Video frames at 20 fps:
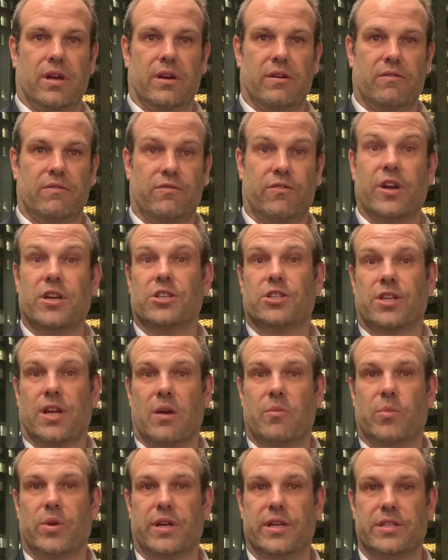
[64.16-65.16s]
French
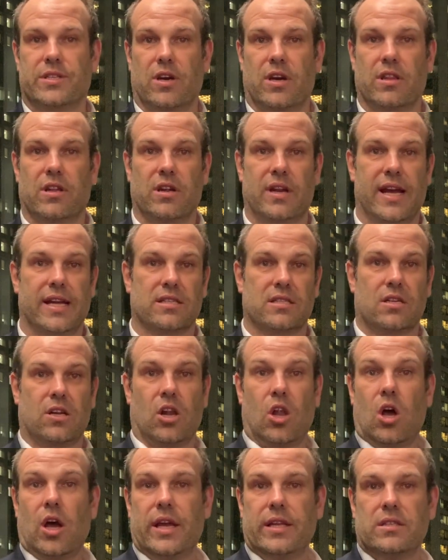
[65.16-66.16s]
companies either as
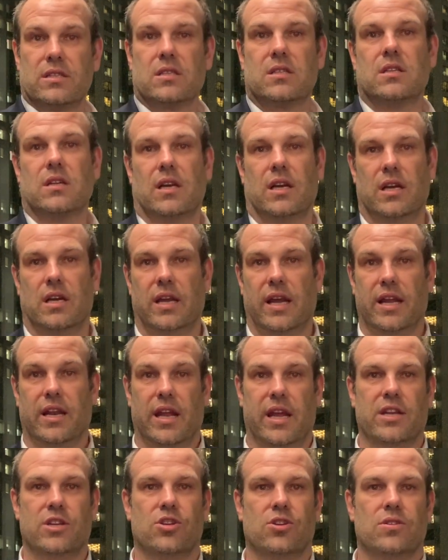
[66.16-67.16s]
clients and
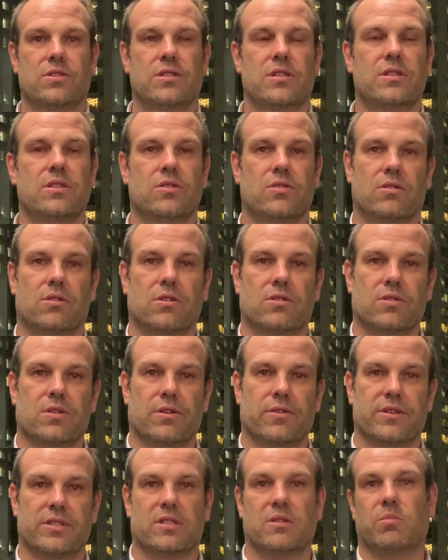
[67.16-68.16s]
end users or
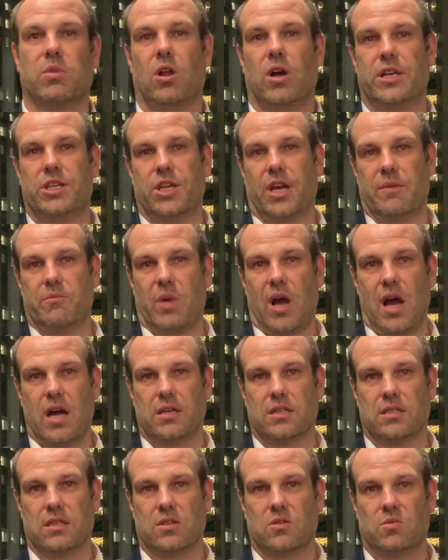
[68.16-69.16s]
also as supply chain
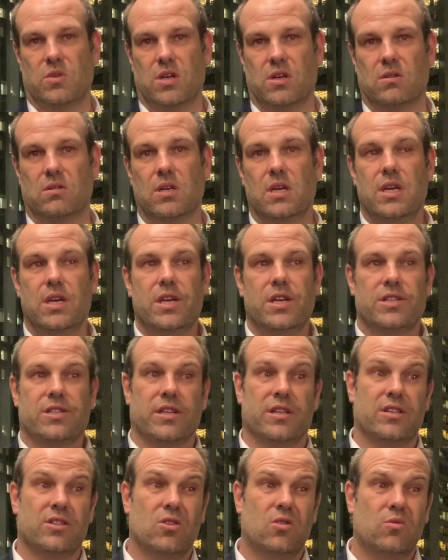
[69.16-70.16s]
partners as well. So
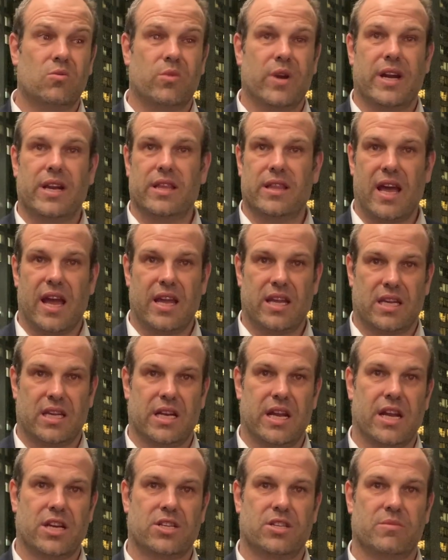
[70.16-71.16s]
there's already that
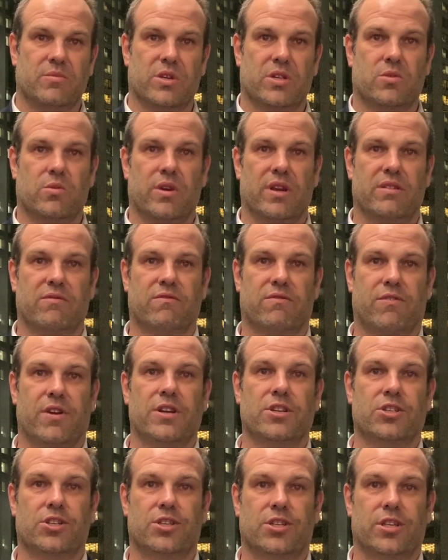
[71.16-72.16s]
connection between
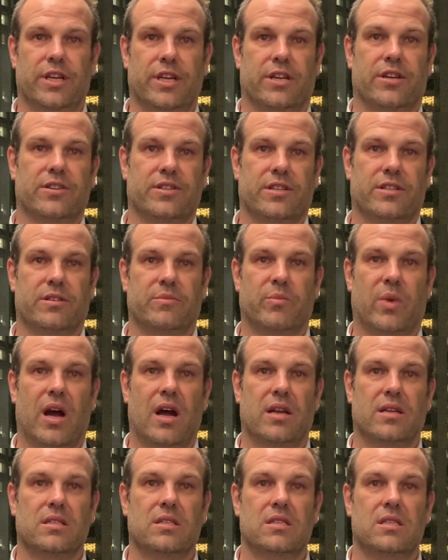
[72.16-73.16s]
French ecosystem
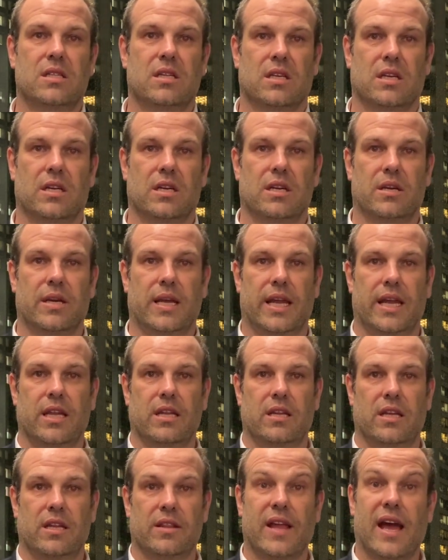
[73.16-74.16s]
partners
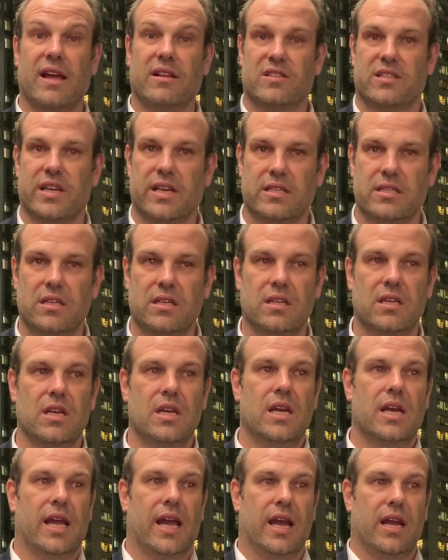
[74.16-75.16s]
in that sector
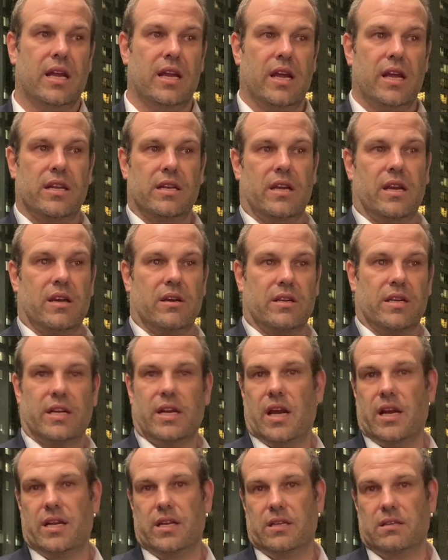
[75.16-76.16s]
and our
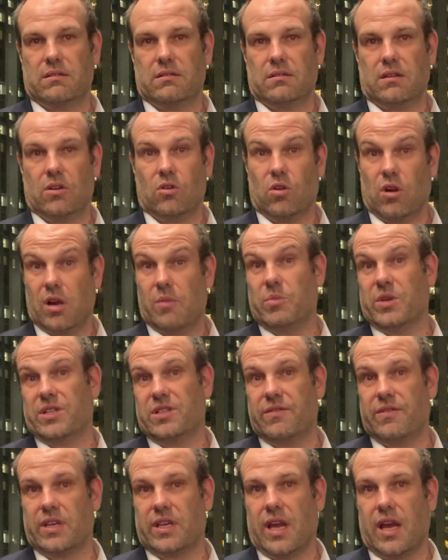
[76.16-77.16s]
Canadian or our
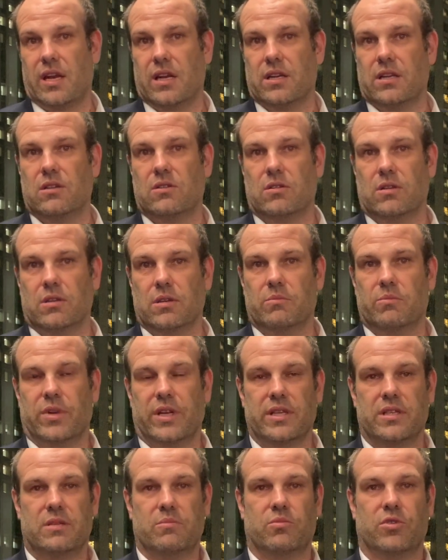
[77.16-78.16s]
Pacific Canada or
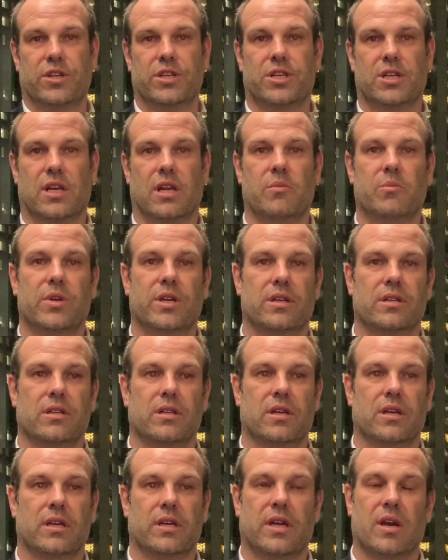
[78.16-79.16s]
these British Columbian
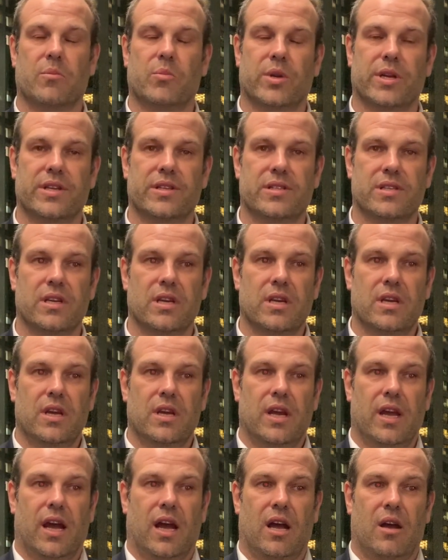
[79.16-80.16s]
companies.
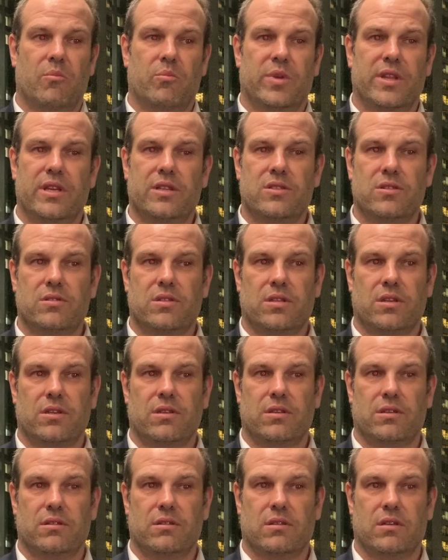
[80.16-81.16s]
But there's
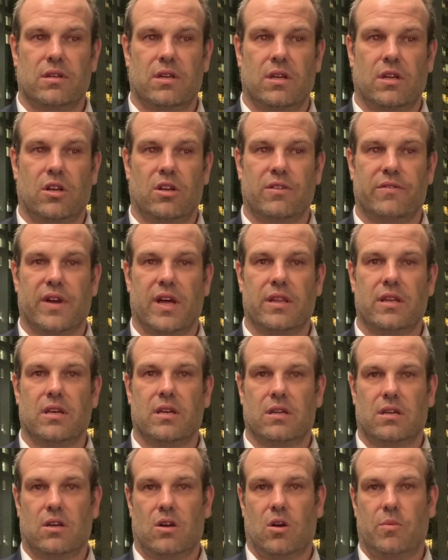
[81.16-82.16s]
also a lot of other
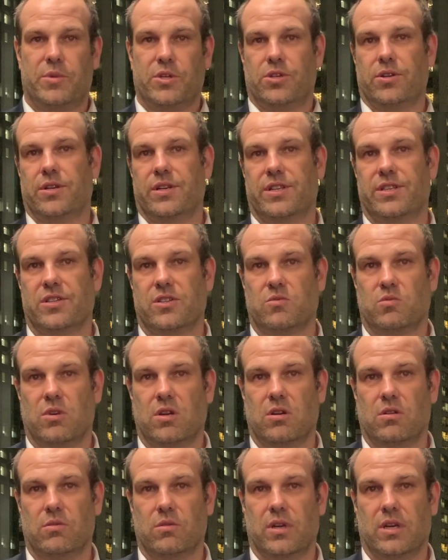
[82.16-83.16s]
opportunities as
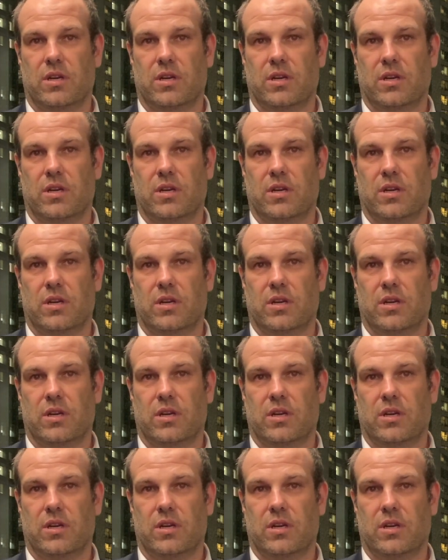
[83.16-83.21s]
well.